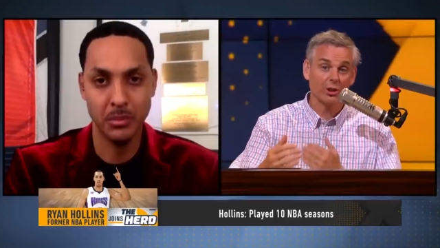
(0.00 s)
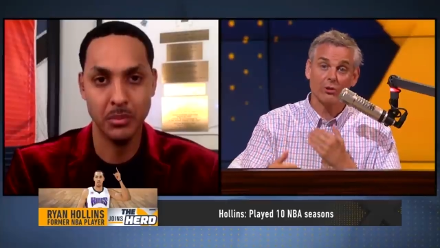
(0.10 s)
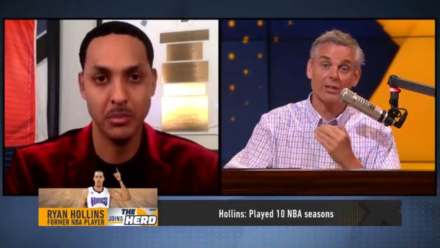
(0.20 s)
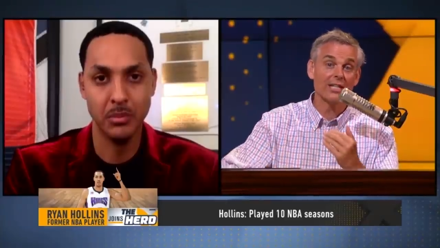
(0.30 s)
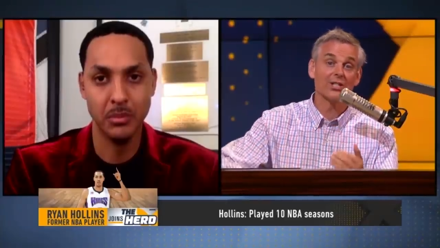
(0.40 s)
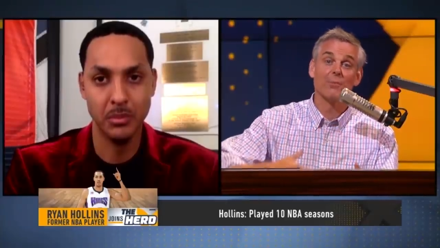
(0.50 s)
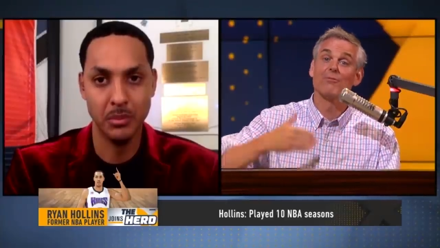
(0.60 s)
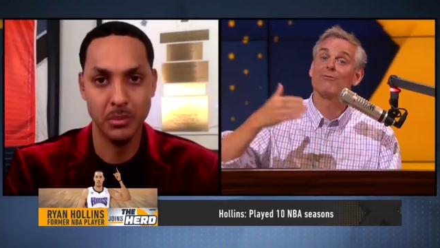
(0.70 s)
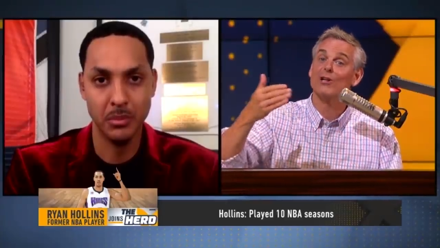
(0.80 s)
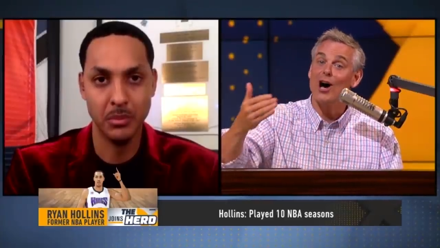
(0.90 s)
Speaker 1: certainly some
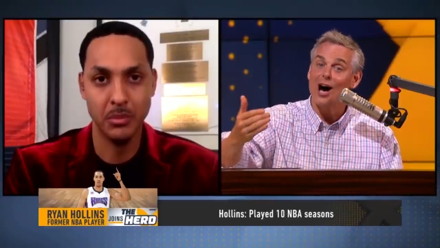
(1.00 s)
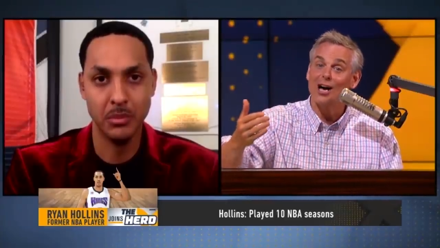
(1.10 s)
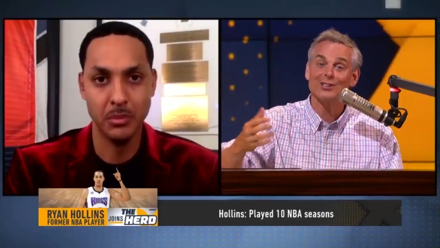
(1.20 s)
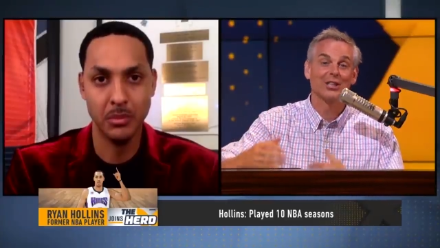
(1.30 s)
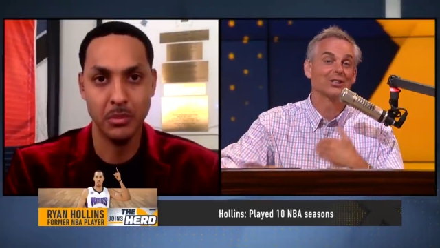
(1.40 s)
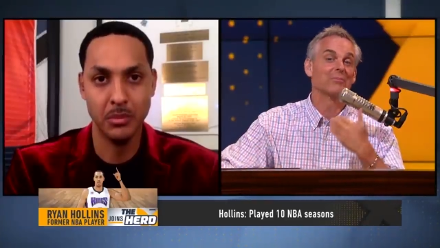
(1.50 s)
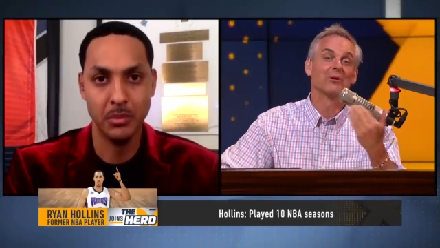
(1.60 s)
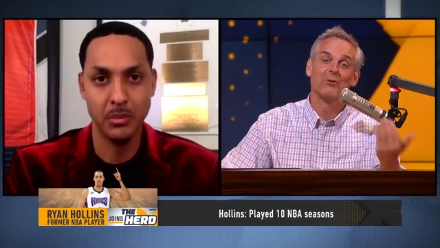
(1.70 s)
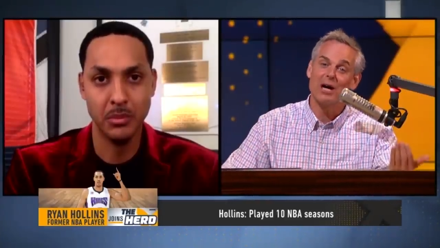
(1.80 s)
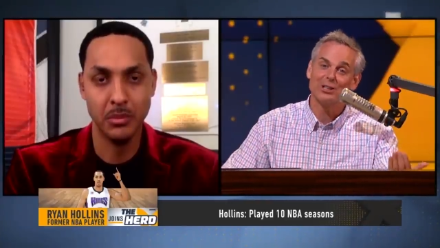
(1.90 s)
flaws and some
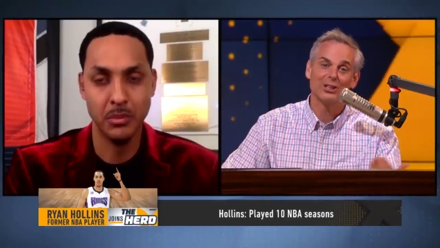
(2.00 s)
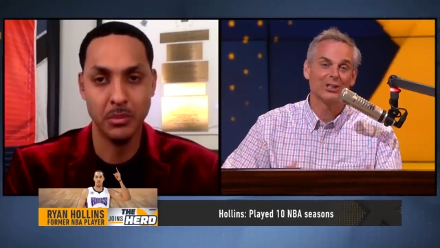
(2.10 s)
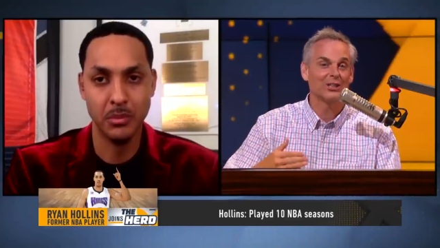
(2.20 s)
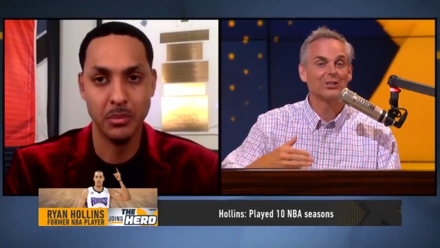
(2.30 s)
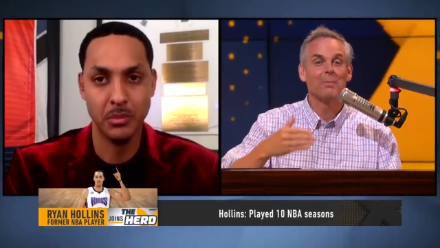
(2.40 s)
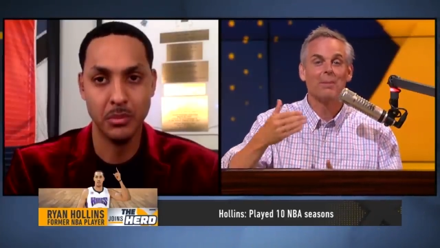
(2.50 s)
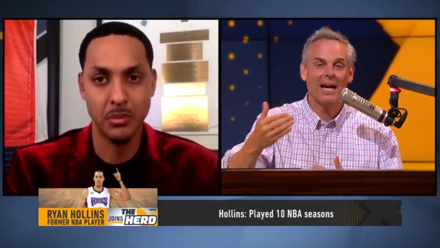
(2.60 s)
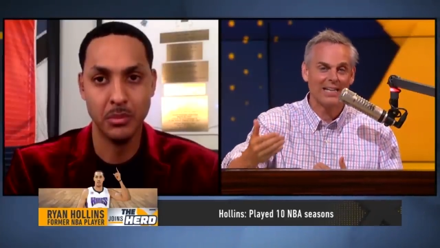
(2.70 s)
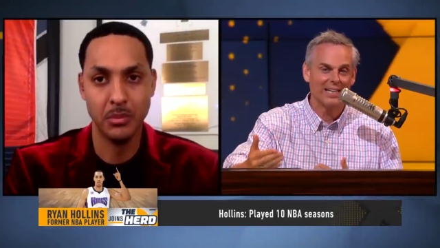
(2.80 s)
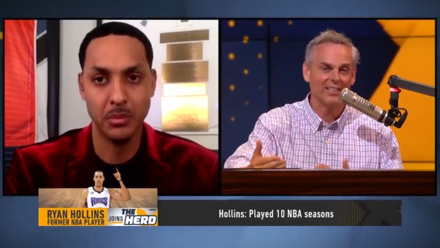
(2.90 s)
grudges and some
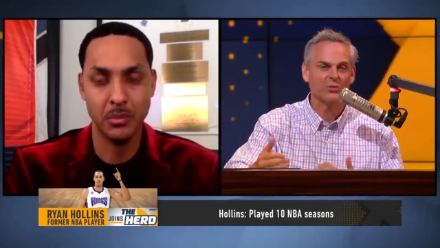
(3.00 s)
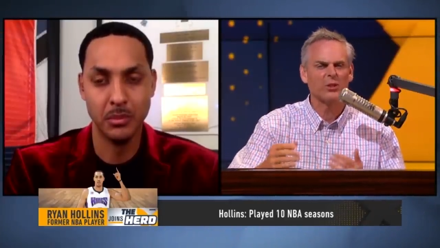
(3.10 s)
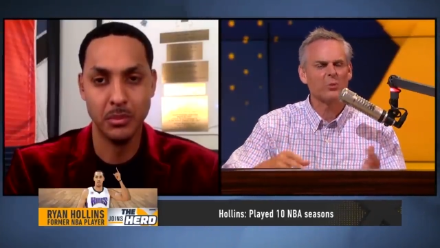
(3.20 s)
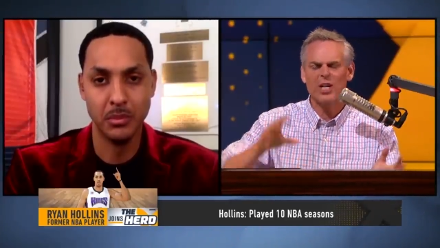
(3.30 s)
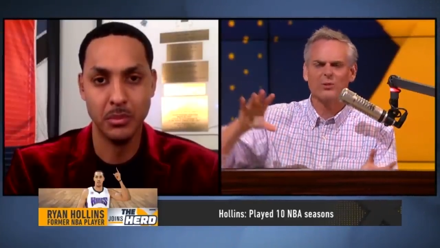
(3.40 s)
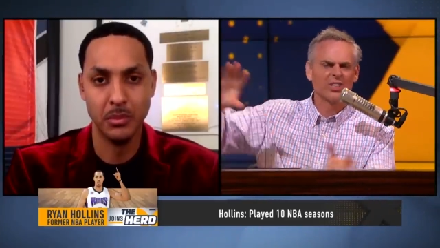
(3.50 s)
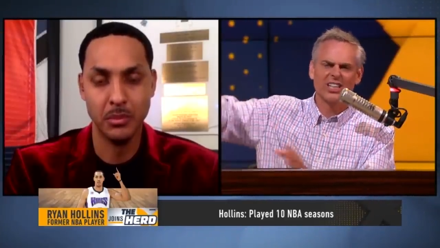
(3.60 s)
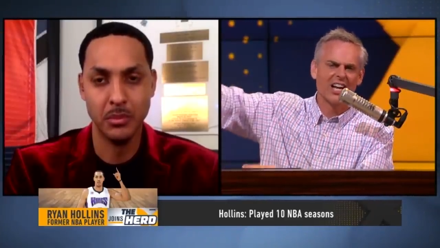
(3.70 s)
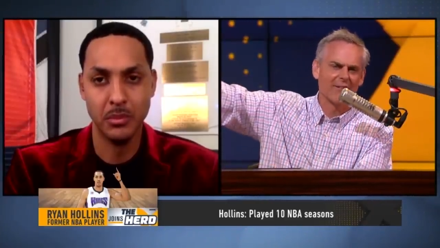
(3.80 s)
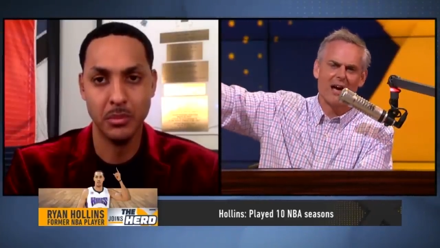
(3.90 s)
pettiness, which we don't see a
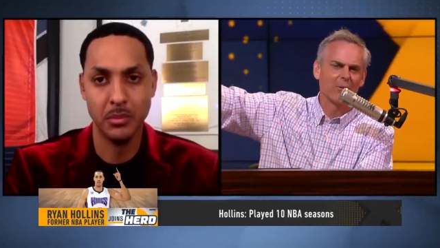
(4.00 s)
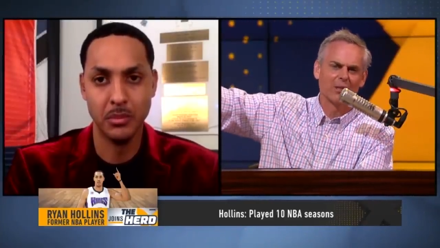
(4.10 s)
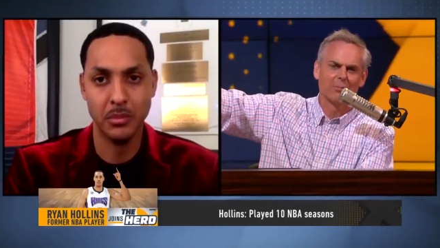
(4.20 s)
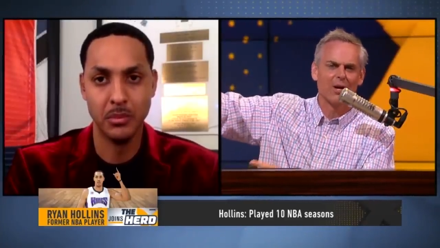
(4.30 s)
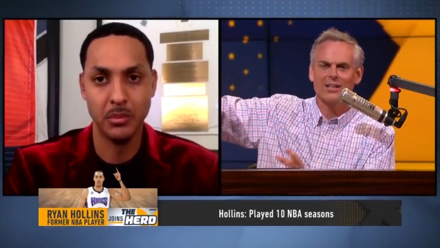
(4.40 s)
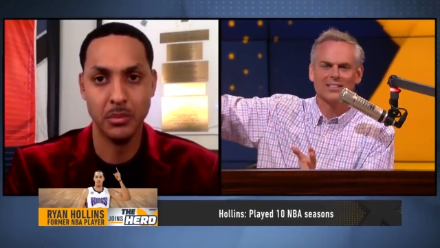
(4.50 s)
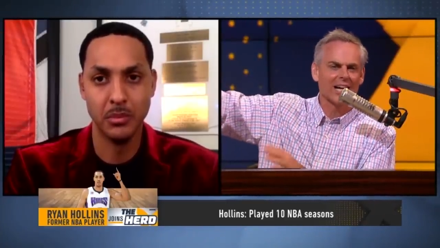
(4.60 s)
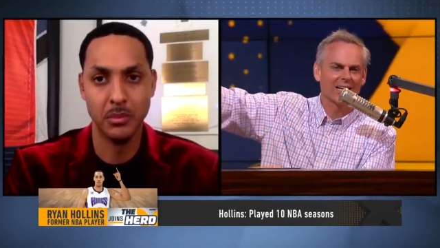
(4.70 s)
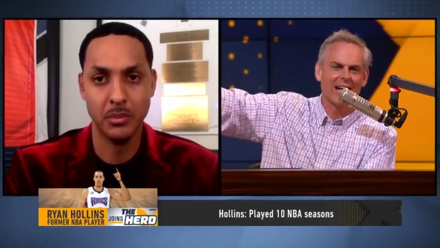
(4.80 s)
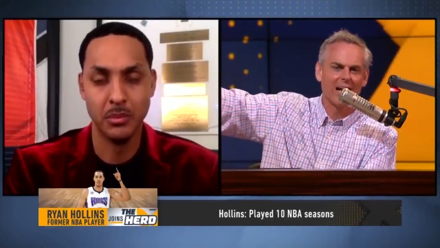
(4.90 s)
lot of that with LeBron. That's
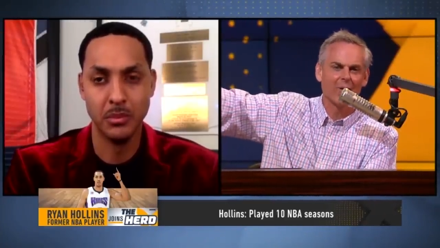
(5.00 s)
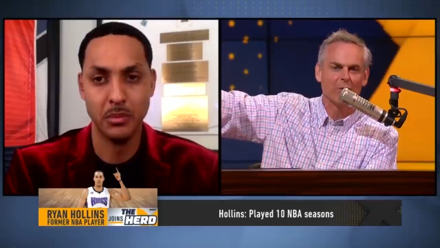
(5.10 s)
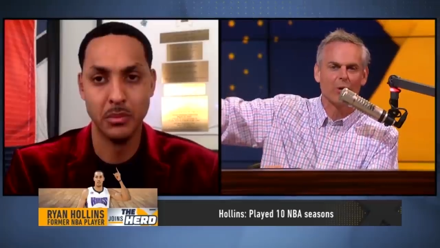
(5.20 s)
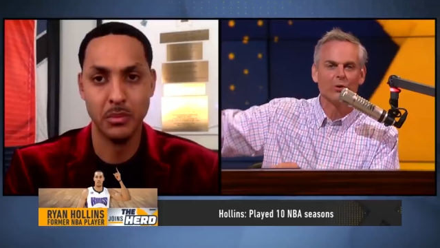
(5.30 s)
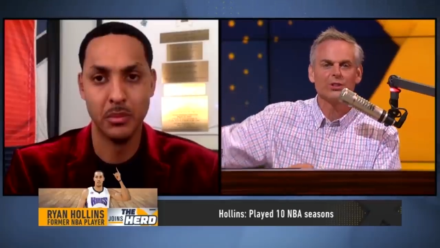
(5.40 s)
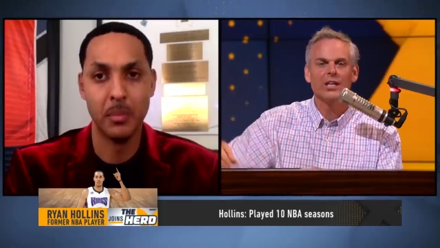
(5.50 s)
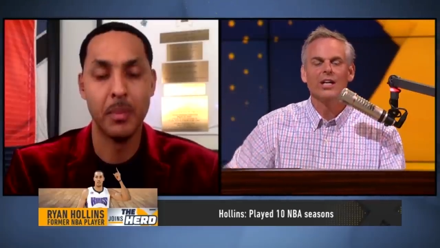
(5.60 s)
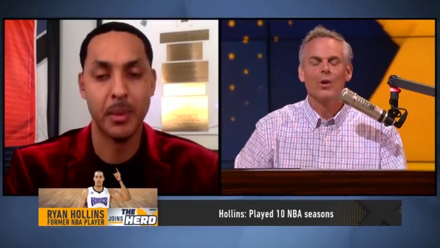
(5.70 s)
kind of not how he rolls.